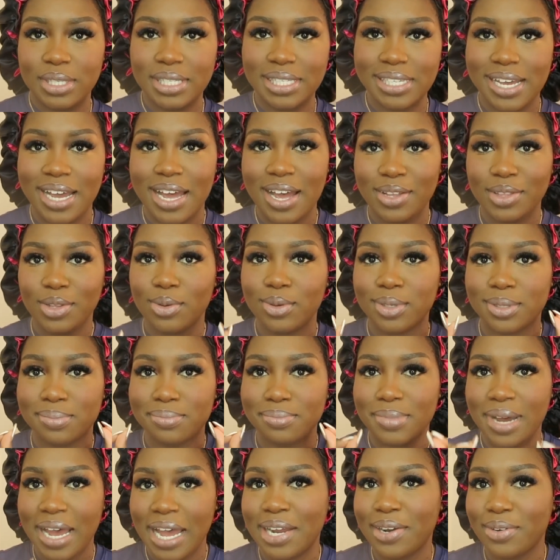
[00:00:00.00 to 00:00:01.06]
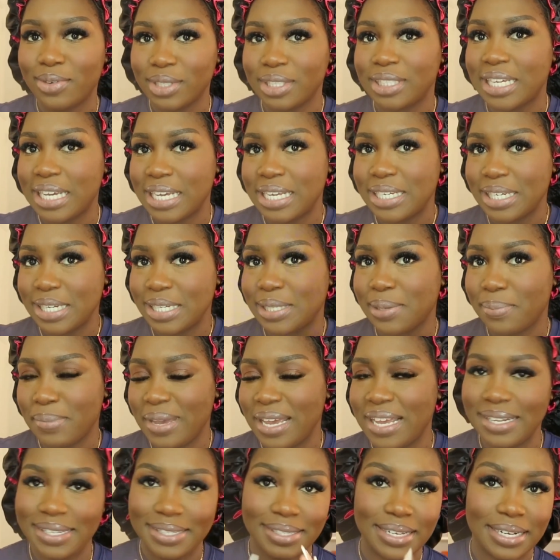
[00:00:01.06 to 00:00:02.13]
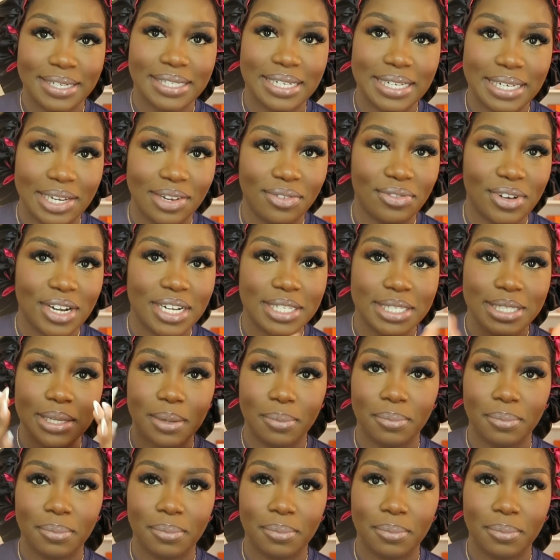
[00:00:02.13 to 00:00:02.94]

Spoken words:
You see how those minor changes made such a difference?